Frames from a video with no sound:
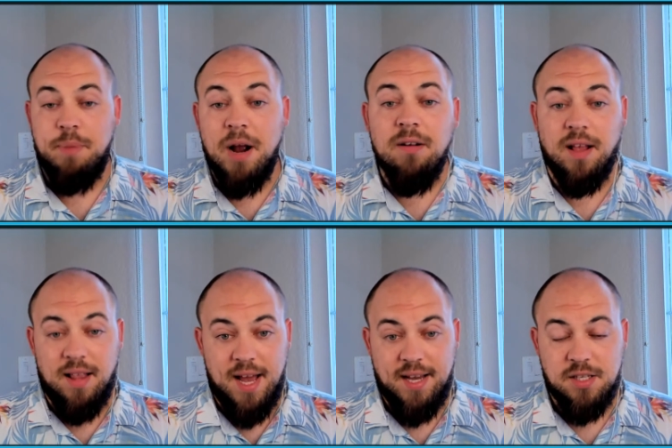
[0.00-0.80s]
things are
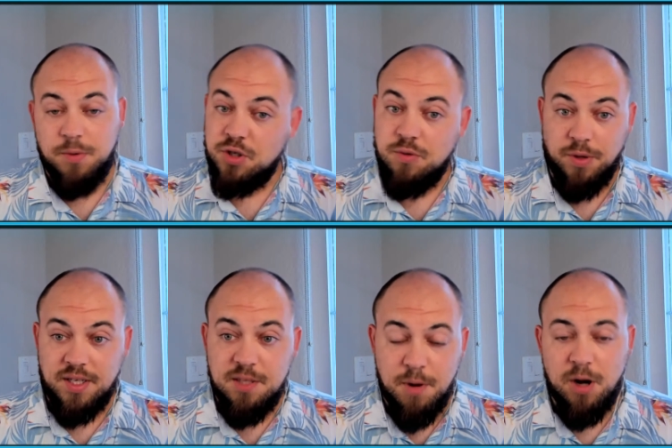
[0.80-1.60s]
parallelized, which
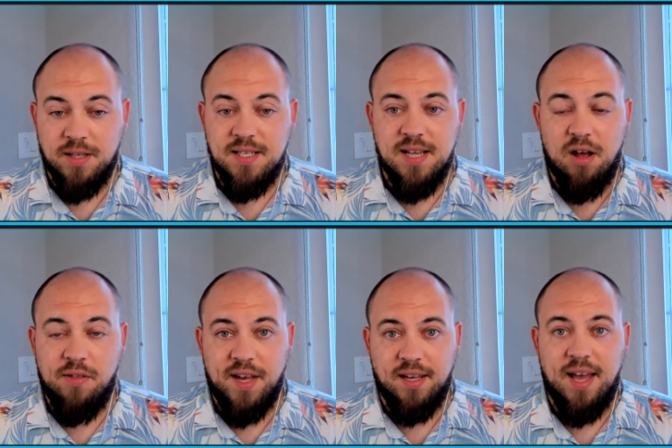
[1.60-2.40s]
is really smart. This
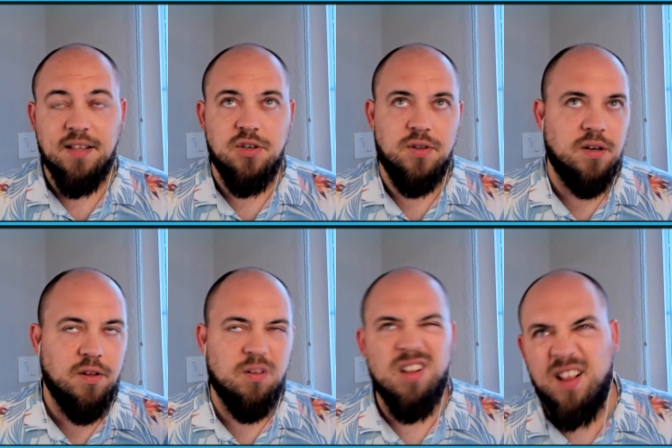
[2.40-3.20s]
is how they get
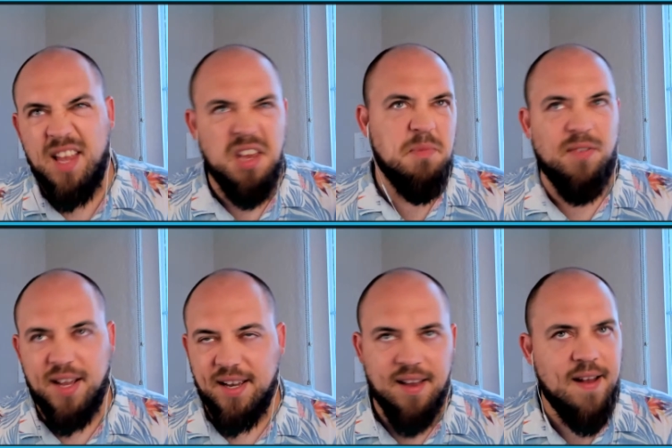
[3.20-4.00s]
to their
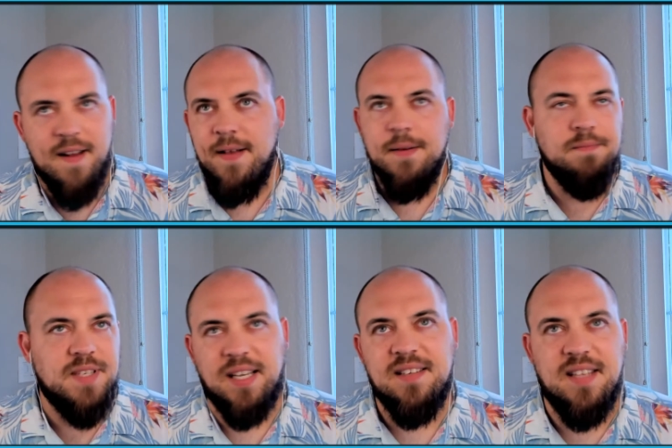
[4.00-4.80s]
claim of like
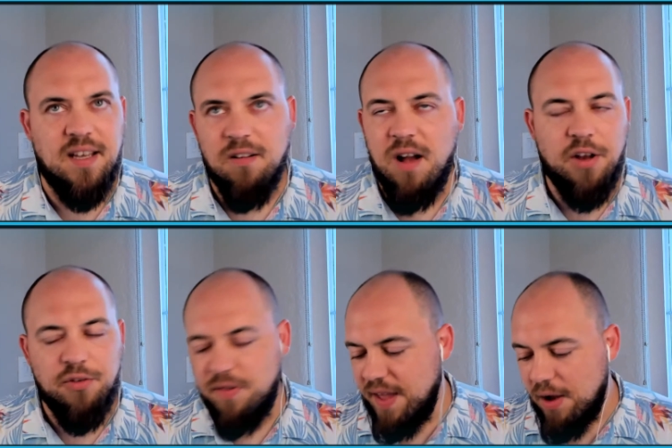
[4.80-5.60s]
60
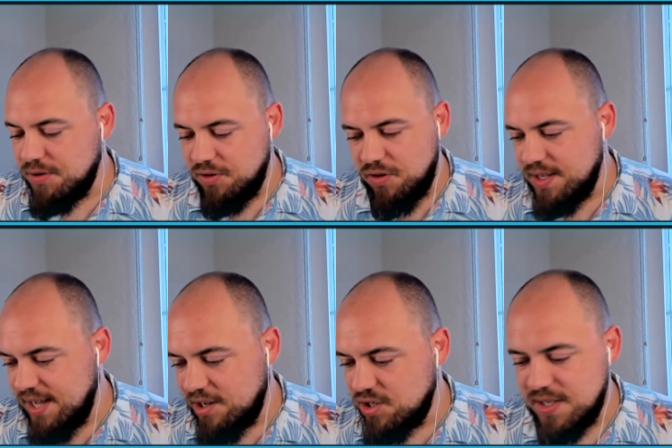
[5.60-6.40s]
or
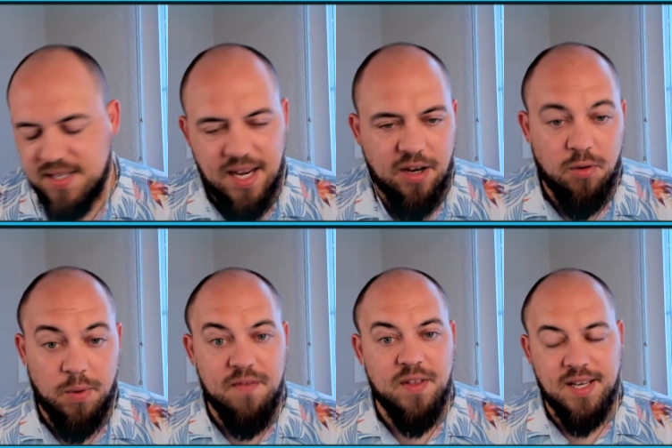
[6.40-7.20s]
100,000 transactions a
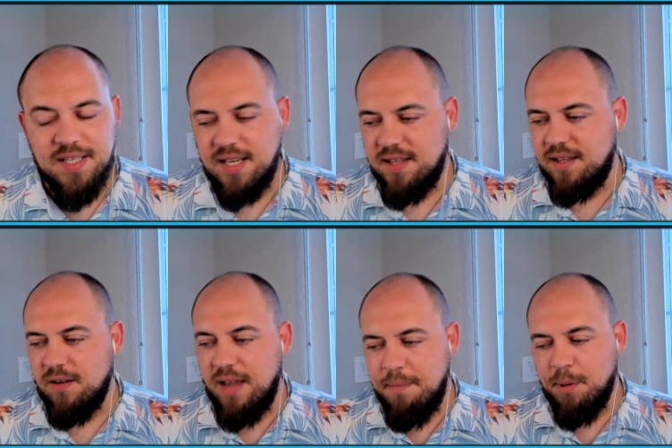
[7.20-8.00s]
second or whatever they say
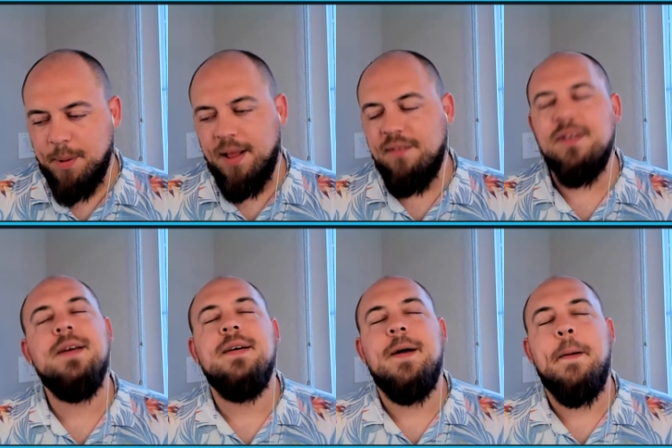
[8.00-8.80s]
that they're capable
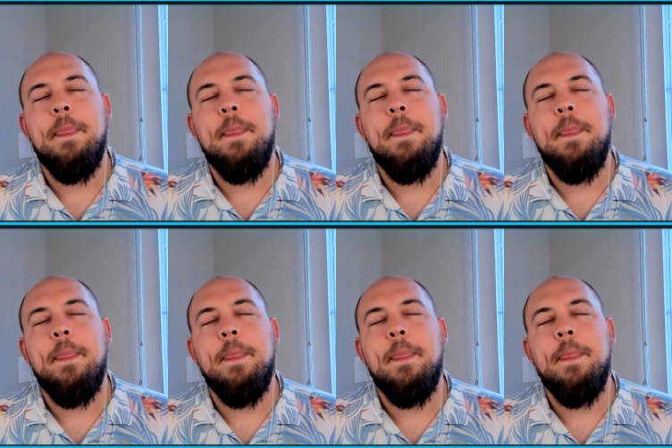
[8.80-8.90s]
of.